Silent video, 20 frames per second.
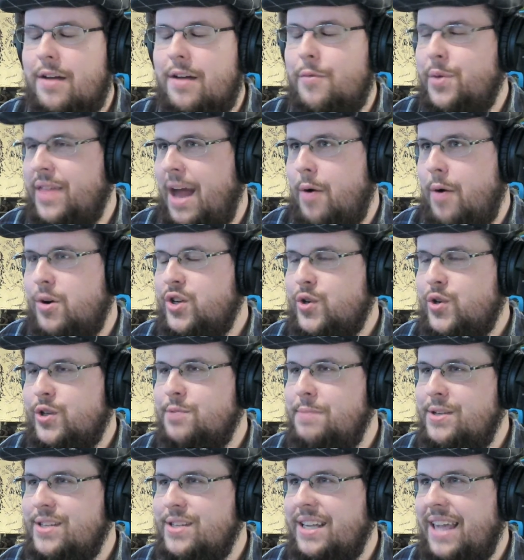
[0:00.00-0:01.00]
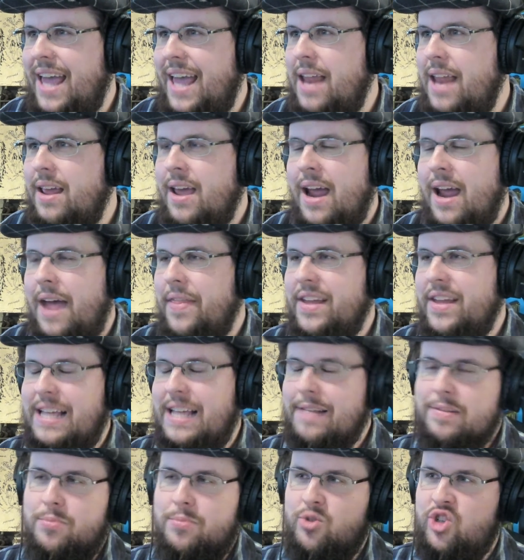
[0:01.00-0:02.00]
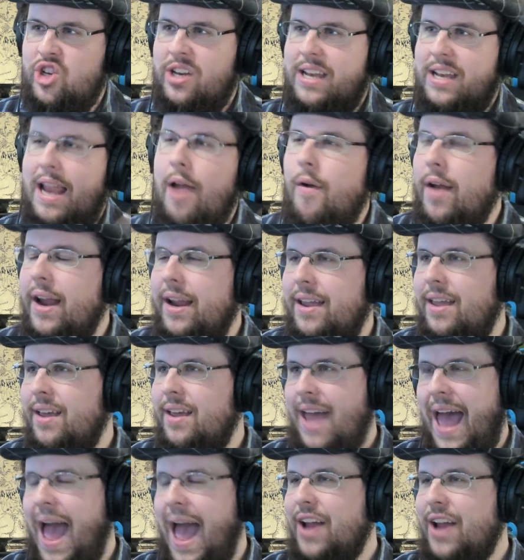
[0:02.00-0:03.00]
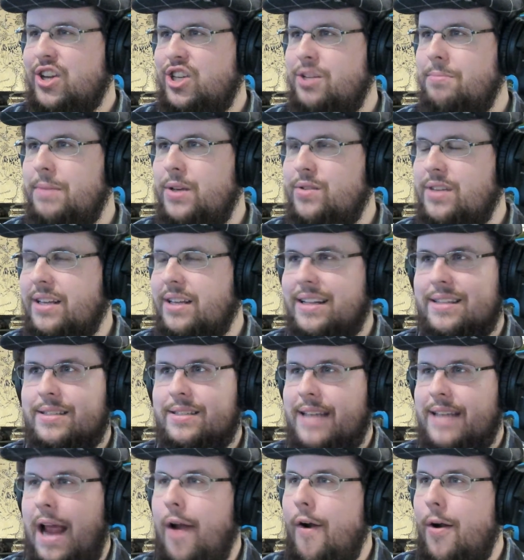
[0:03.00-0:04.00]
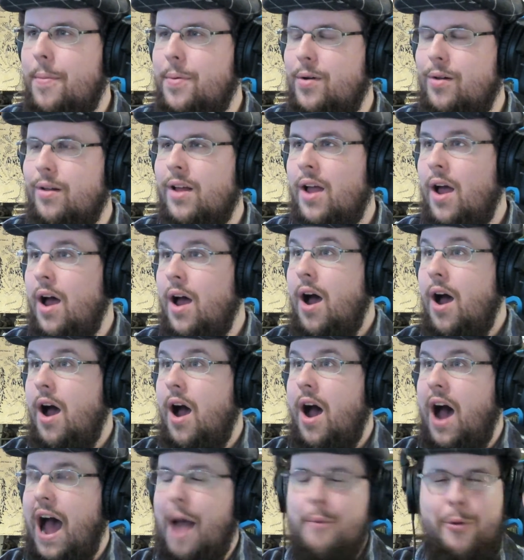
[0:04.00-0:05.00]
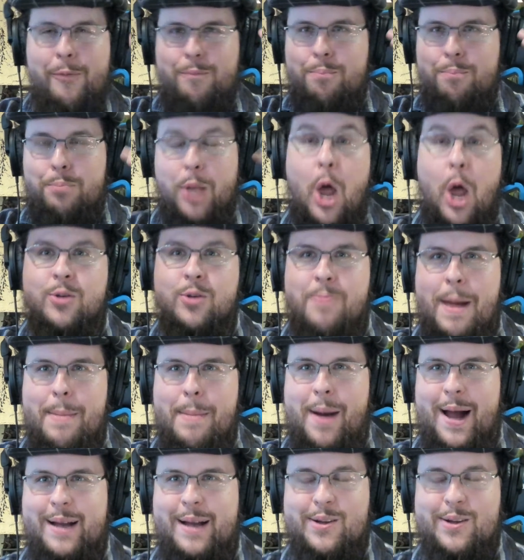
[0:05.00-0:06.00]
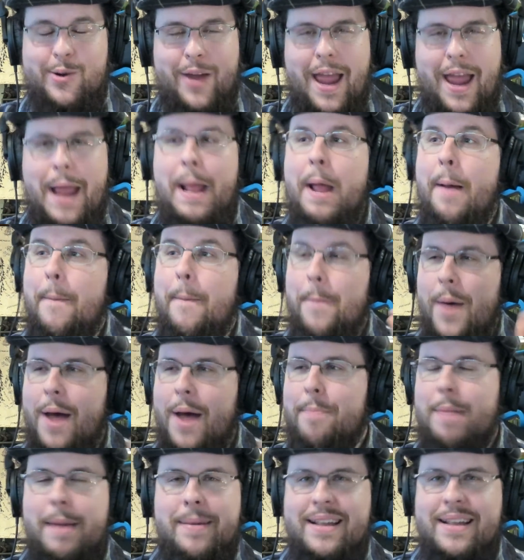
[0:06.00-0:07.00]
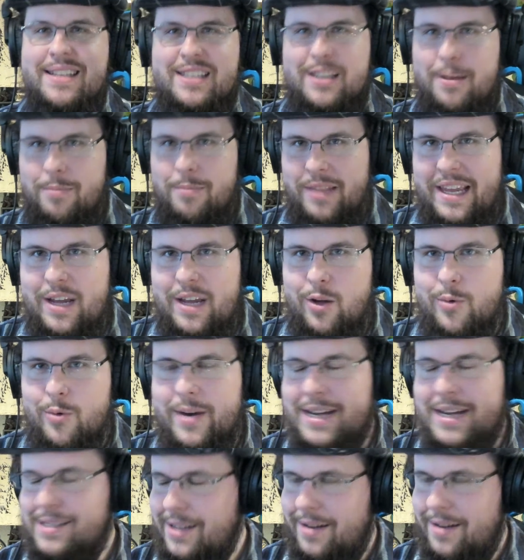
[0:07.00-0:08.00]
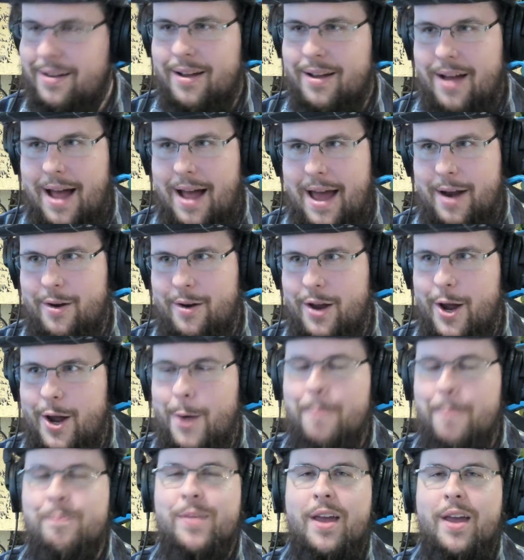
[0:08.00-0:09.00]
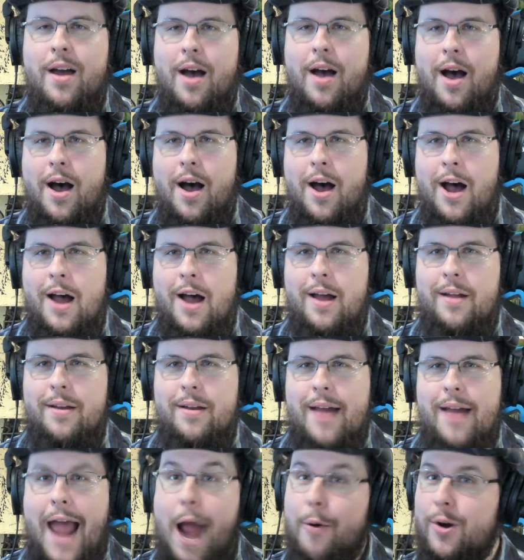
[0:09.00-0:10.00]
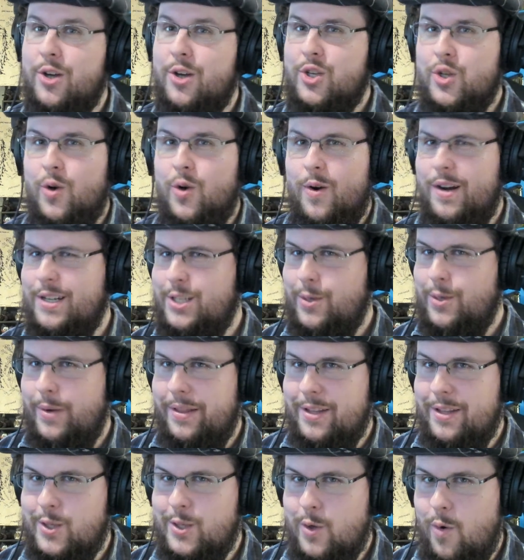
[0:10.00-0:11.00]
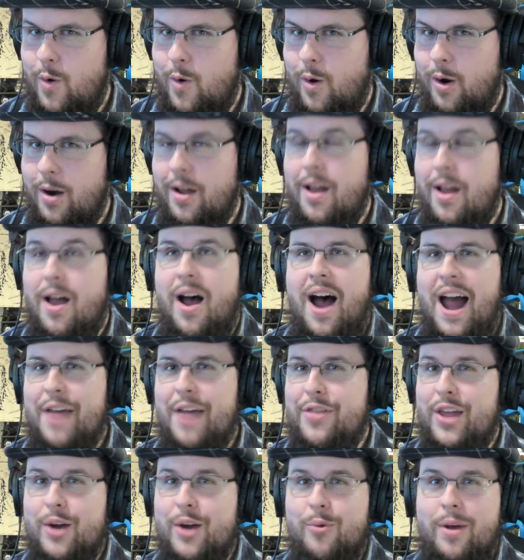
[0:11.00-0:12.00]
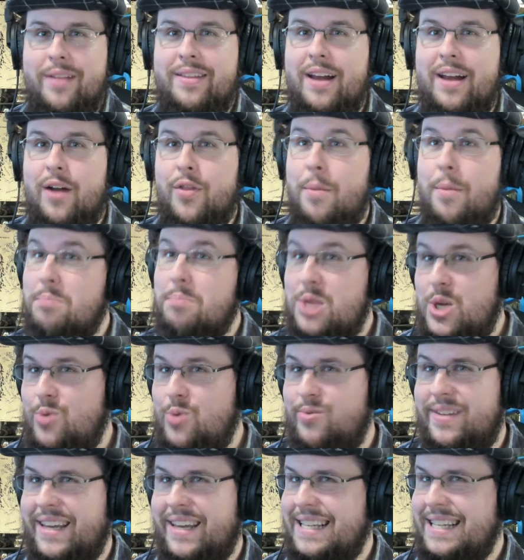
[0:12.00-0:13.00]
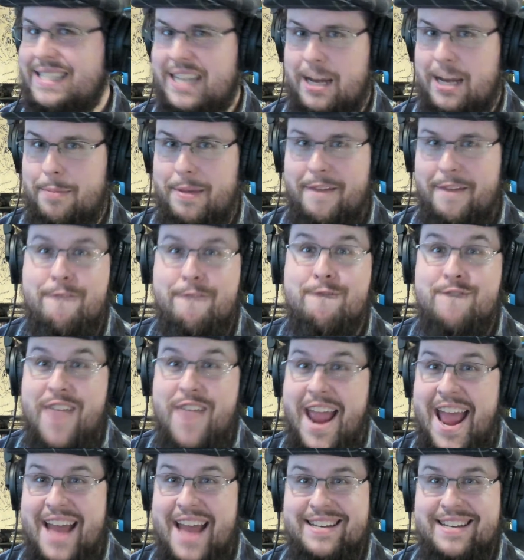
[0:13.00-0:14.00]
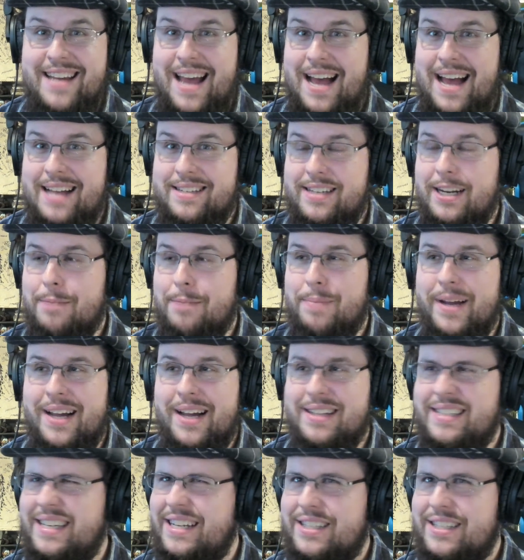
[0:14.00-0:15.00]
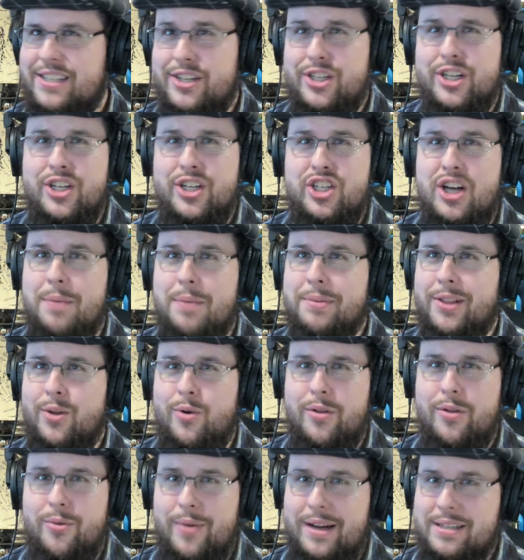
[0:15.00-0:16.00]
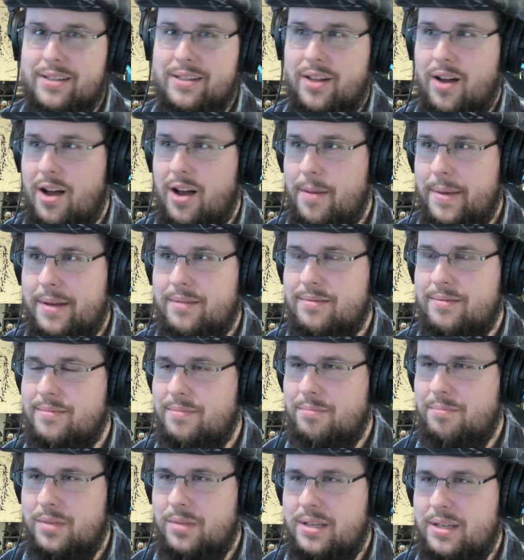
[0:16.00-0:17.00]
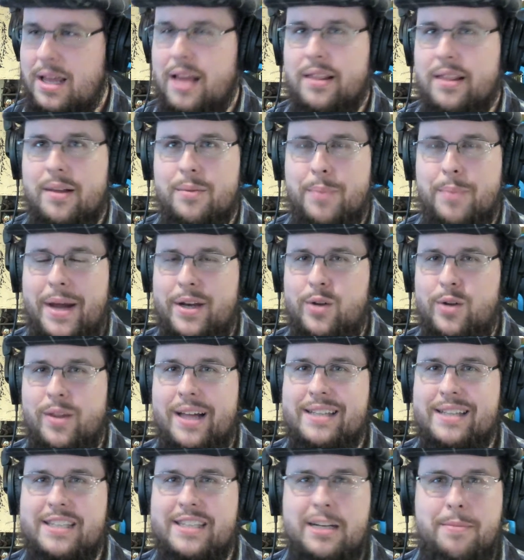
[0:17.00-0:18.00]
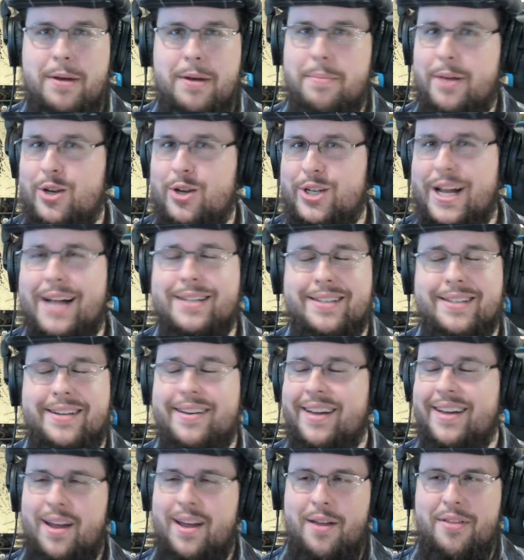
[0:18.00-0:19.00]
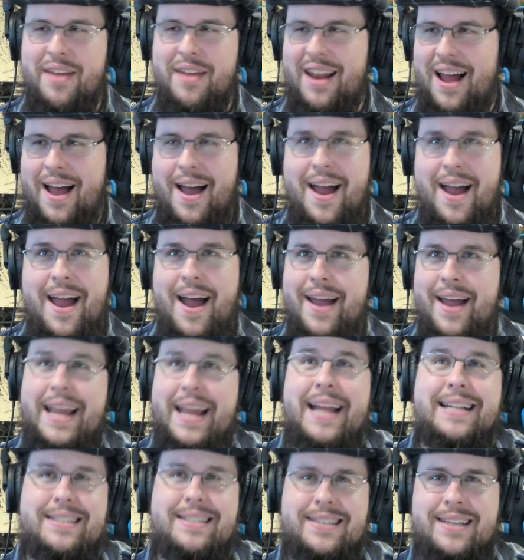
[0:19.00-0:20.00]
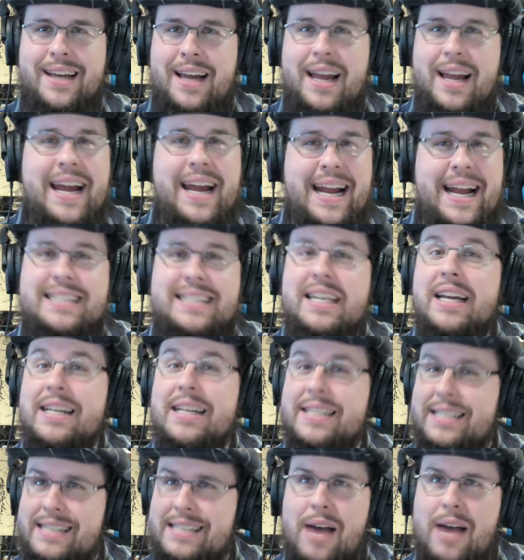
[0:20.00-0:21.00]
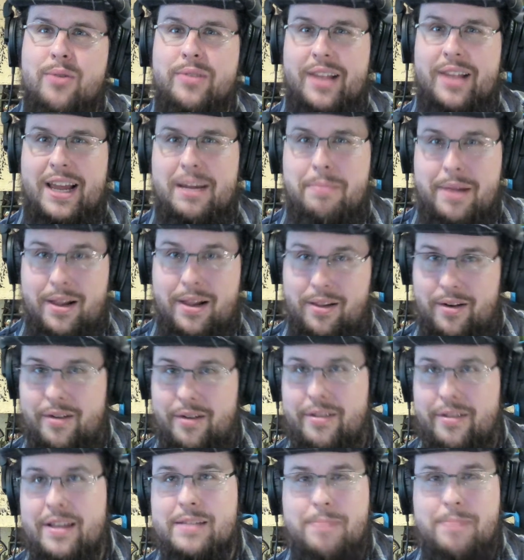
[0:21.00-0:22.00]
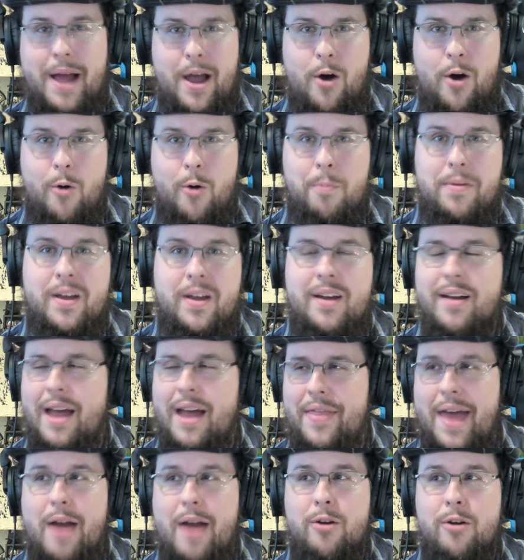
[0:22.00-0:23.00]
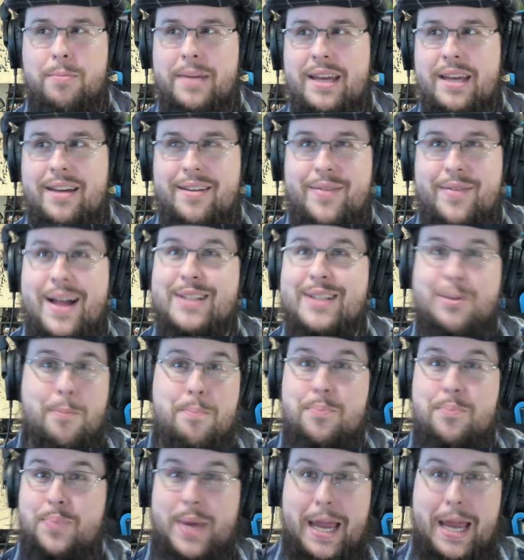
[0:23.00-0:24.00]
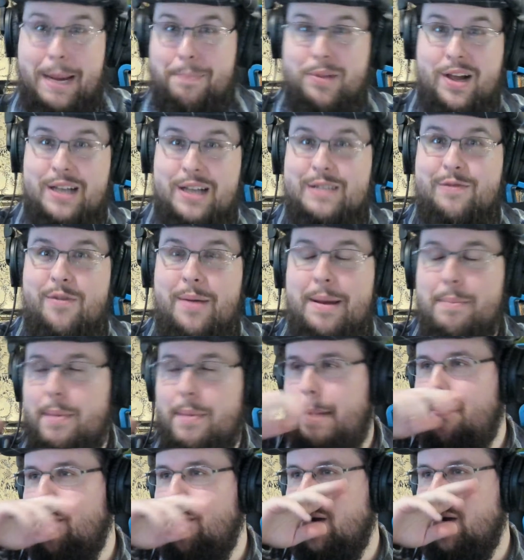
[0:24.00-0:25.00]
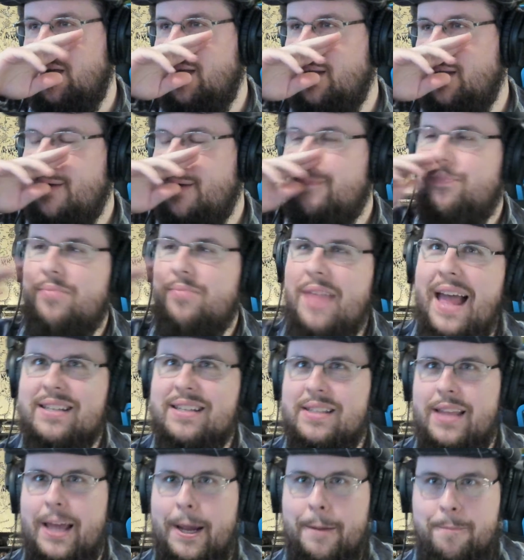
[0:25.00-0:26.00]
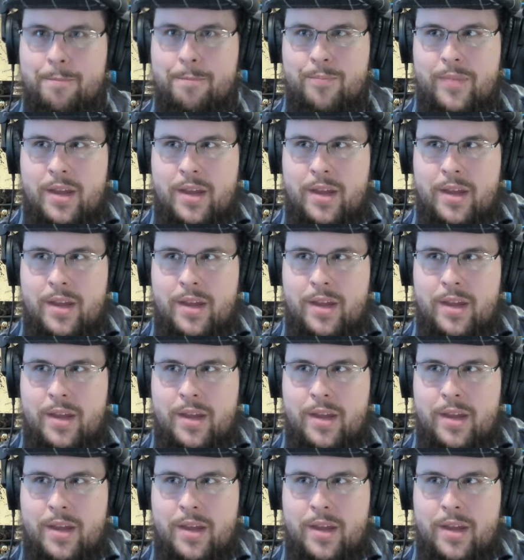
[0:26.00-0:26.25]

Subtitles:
with Howard Shore's music yet? And they just have some generic action music that's terrible. It blows my mind, okay? But maybe it's some legal reason. I don't know. Howard Shore is doing the score. I think right there the music is going to be fantastic, because he did such a good job with Lord of the Rings and The Hobbit by New Line Cinema and Peter Jackson, that it's going to sound like Middle Earth is my hope. And that's a big plus for me in my book. Next thing.